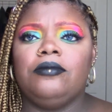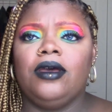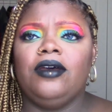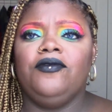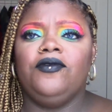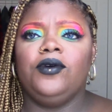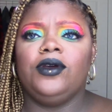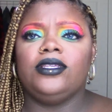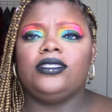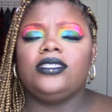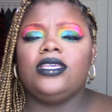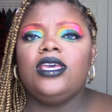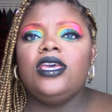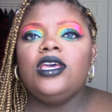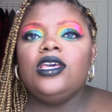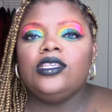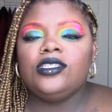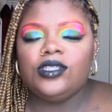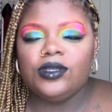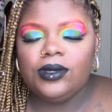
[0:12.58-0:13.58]
My voice.
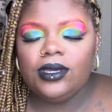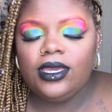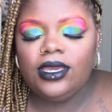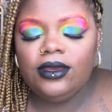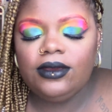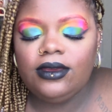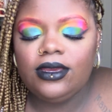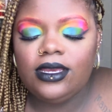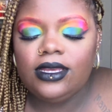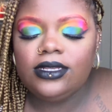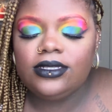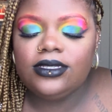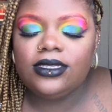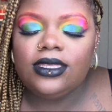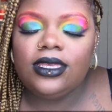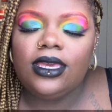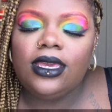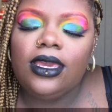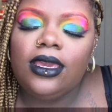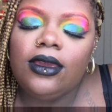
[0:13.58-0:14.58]
So here is
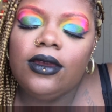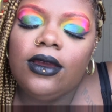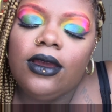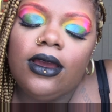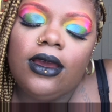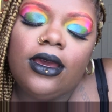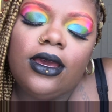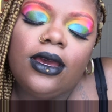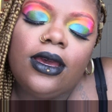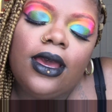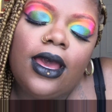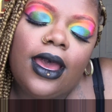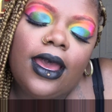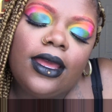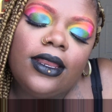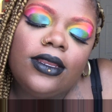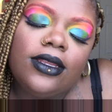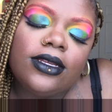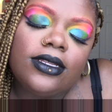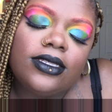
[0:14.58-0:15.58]
the uh,
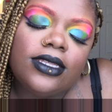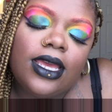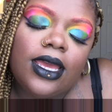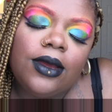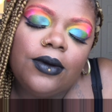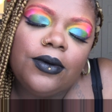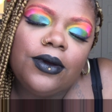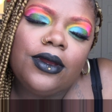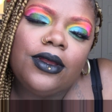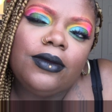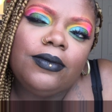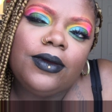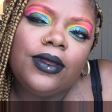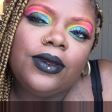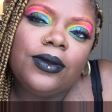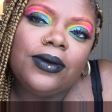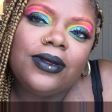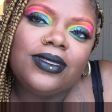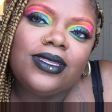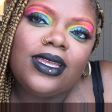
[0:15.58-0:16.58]
eye look that we're going to be
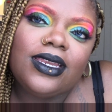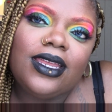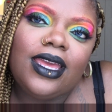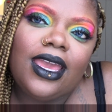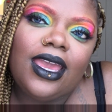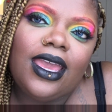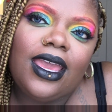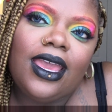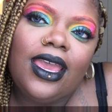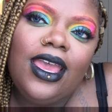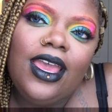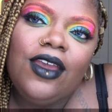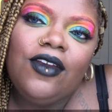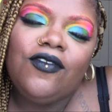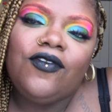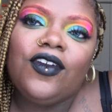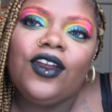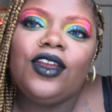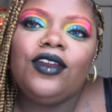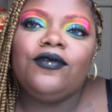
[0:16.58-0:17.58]
doing today.
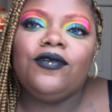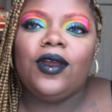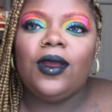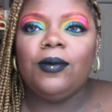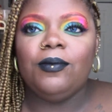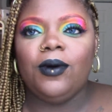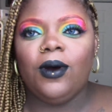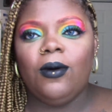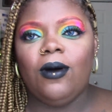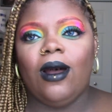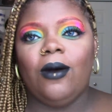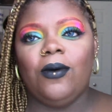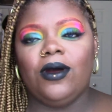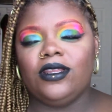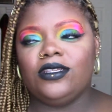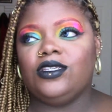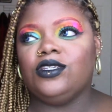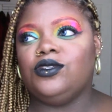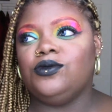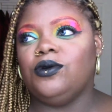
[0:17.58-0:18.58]
Very rainbow. I
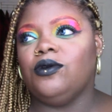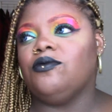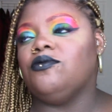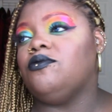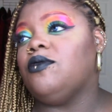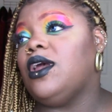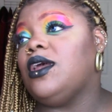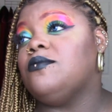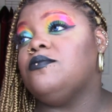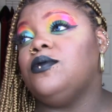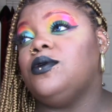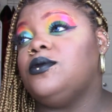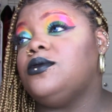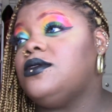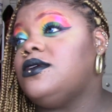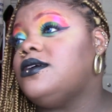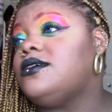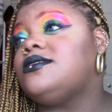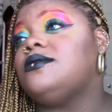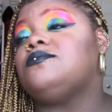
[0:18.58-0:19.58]
wanted to do a rainbow
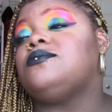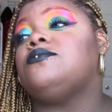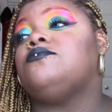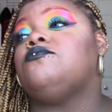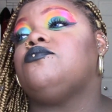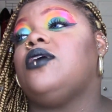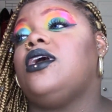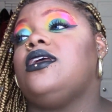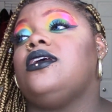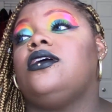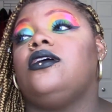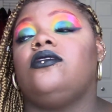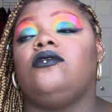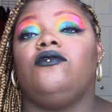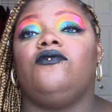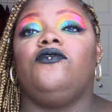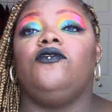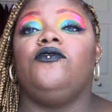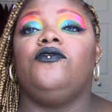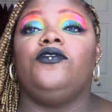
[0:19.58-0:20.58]
look, something bright and
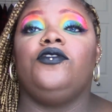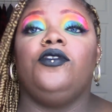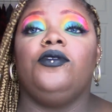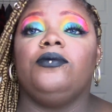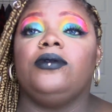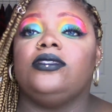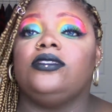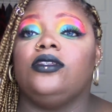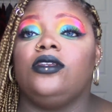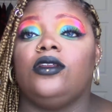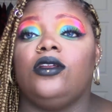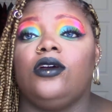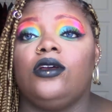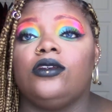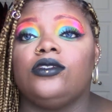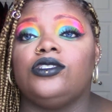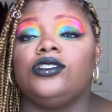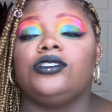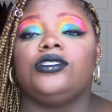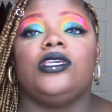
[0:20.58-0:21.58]
colorful for no reason at
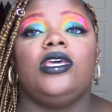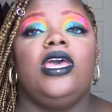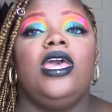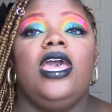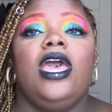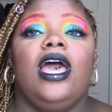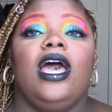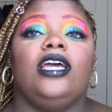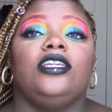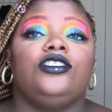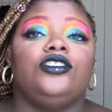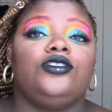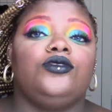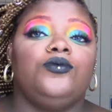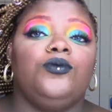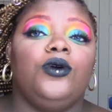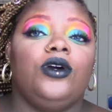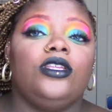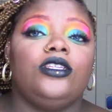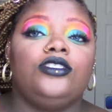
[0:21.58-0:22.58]
all. Just I just
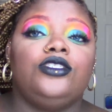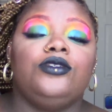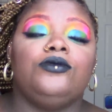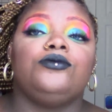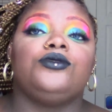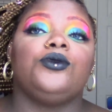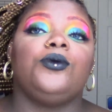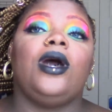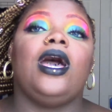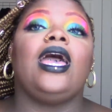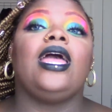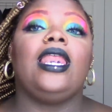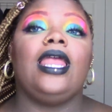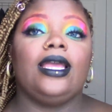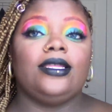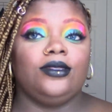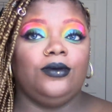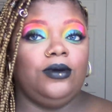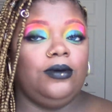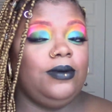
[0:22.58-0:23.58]
wanted to. So I
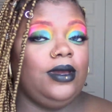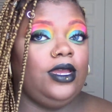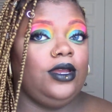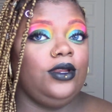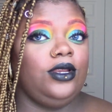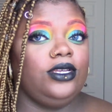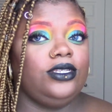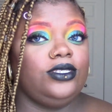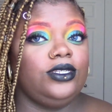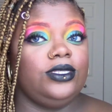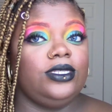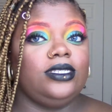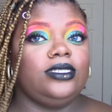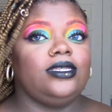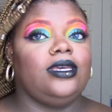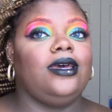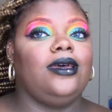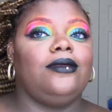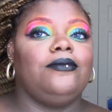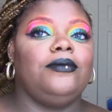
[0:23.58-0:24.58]
like the way my hair looks on the
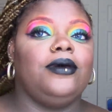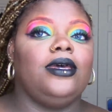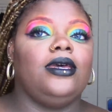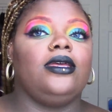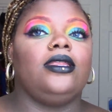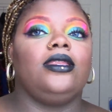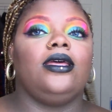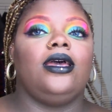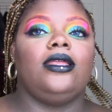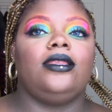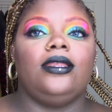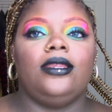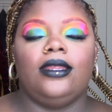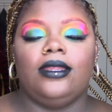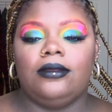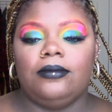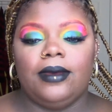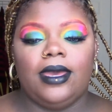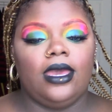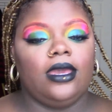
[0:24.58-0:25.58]
side, but I need it
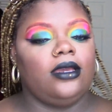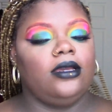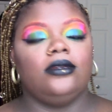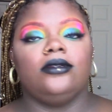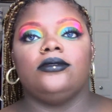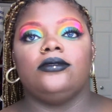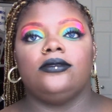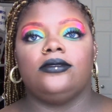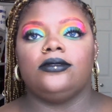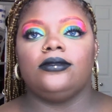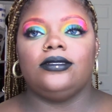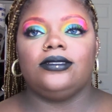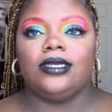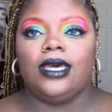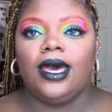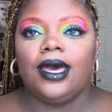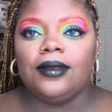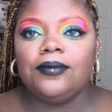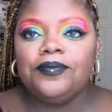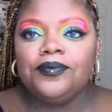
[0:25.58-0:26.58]
in the back because it's
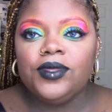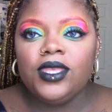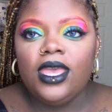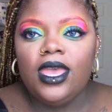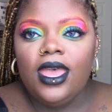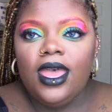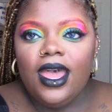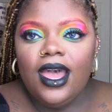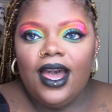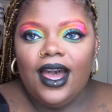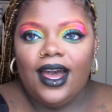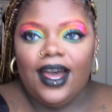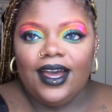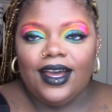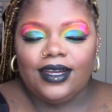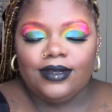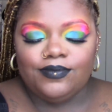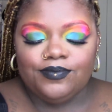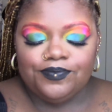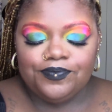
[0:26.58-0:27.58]
hot.
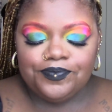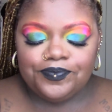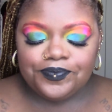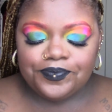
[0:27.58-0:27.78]
Um,